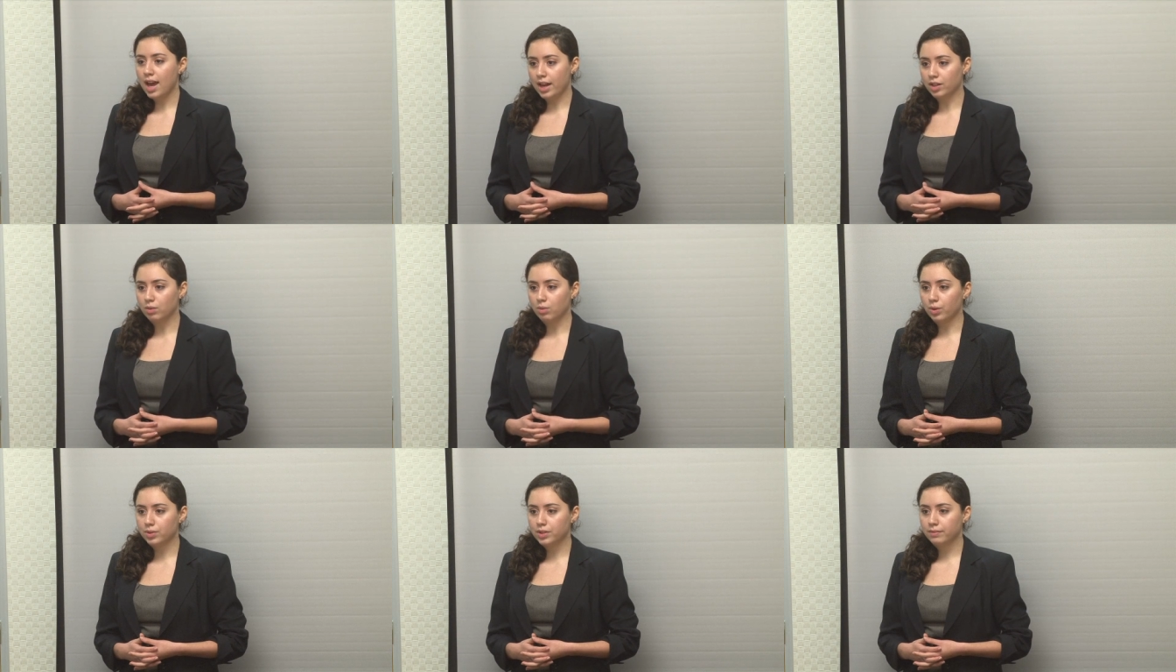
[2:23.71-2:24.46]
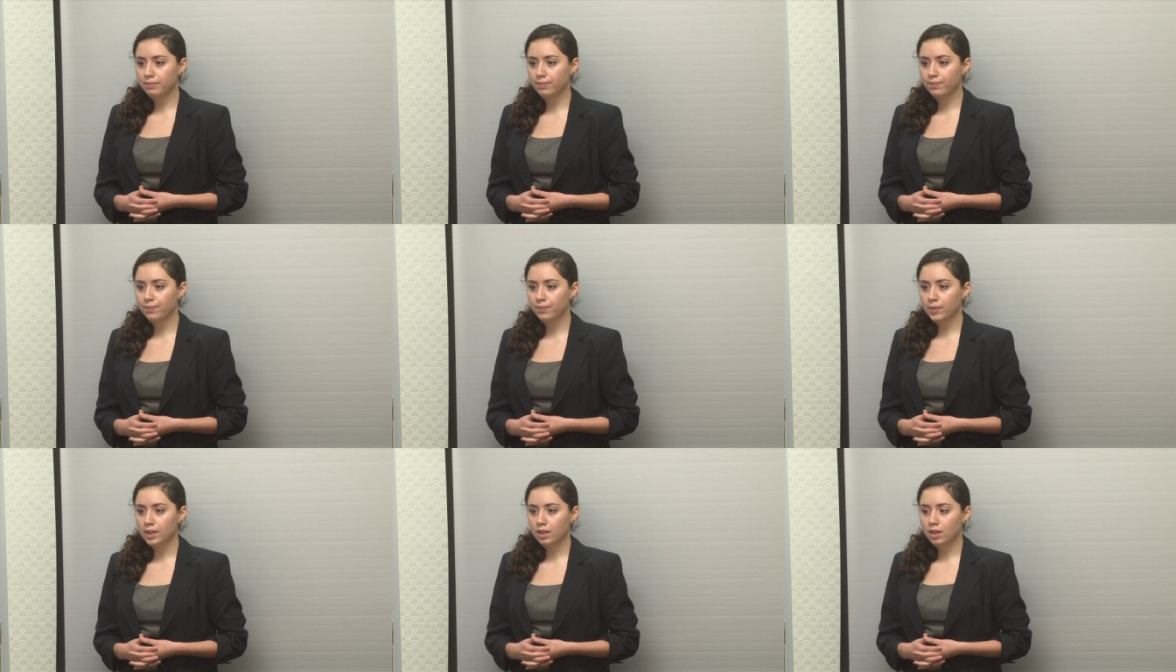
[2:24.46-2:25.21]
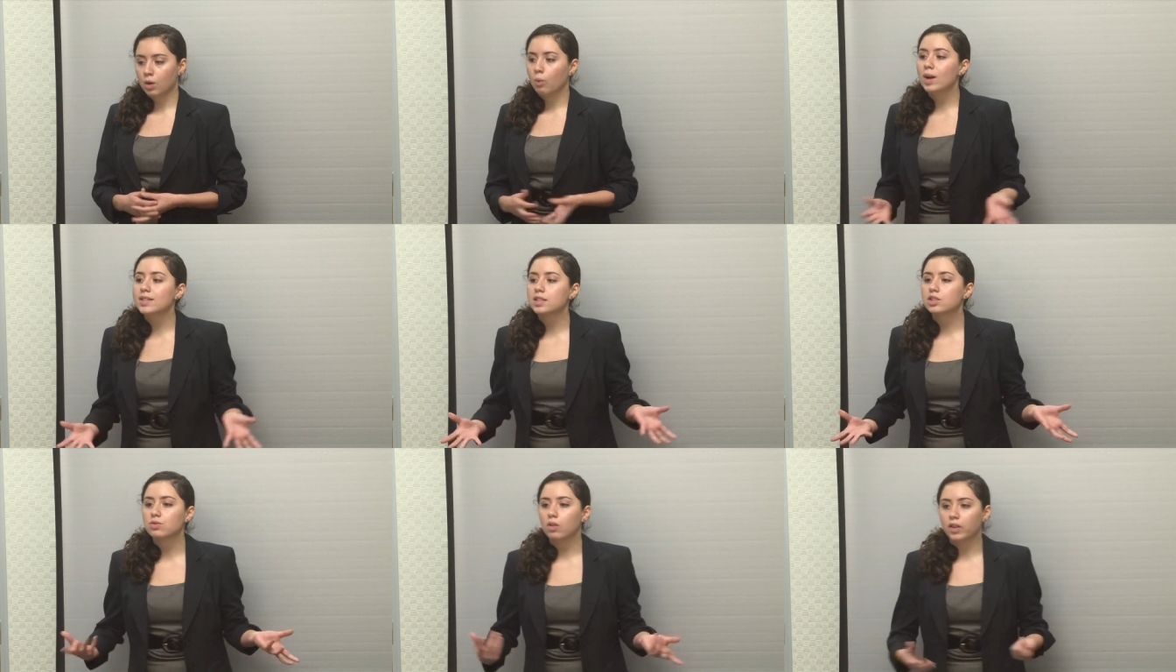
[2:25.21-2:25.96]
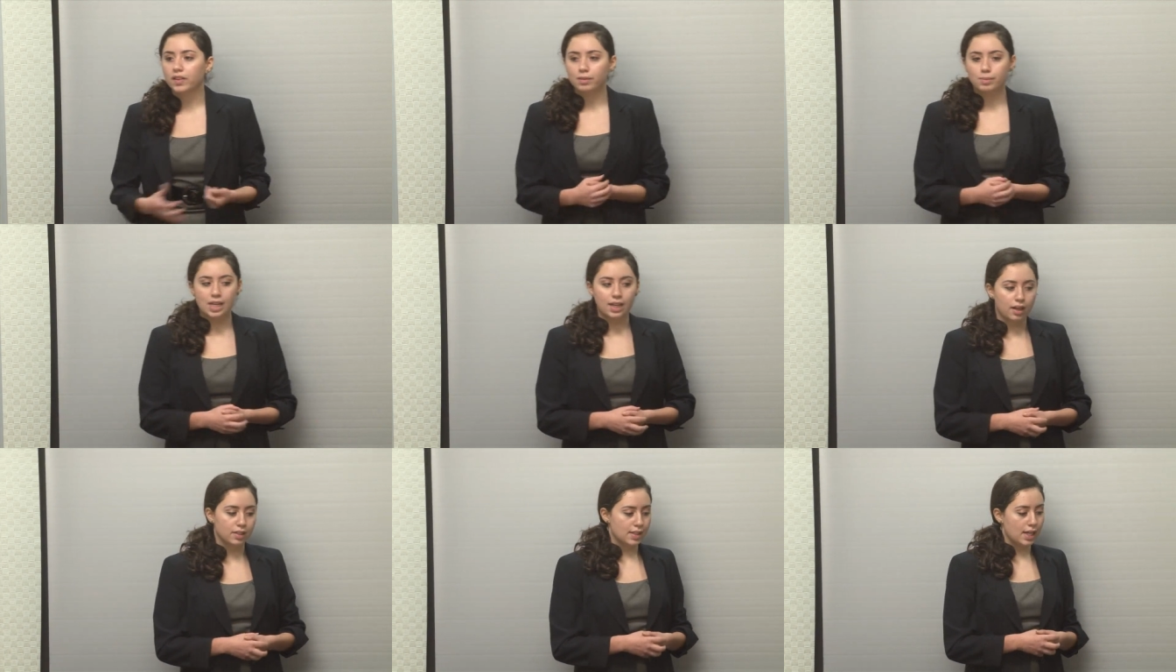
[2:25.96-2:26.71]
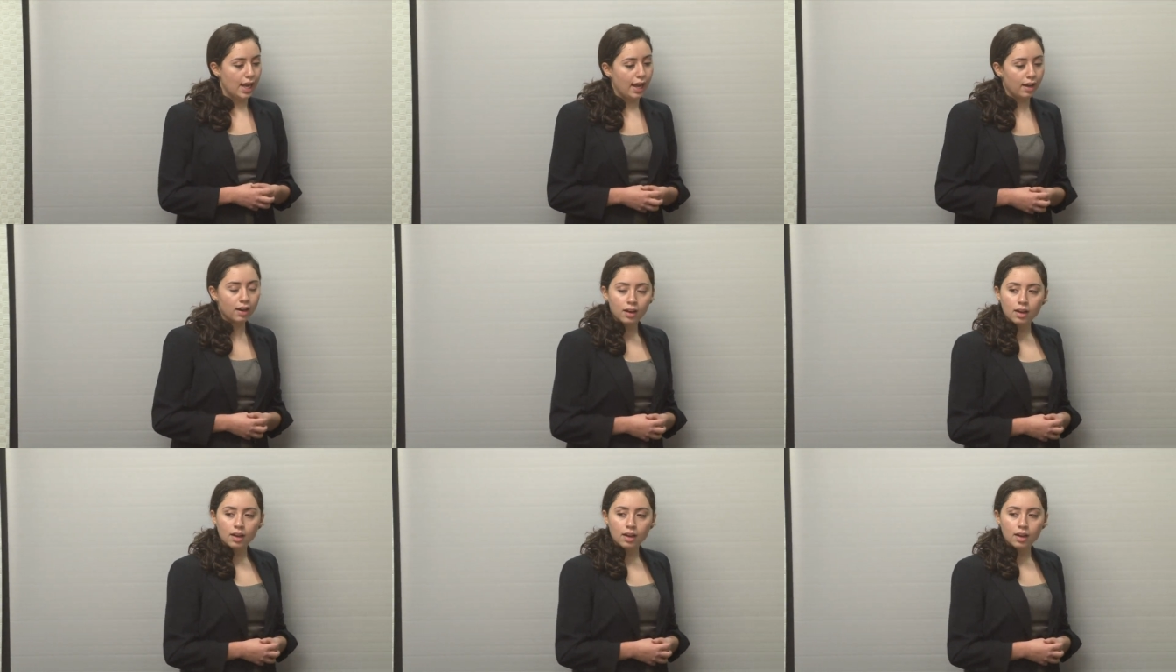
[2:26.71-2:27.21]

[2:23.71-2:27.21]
End quote. What's controlling the media today?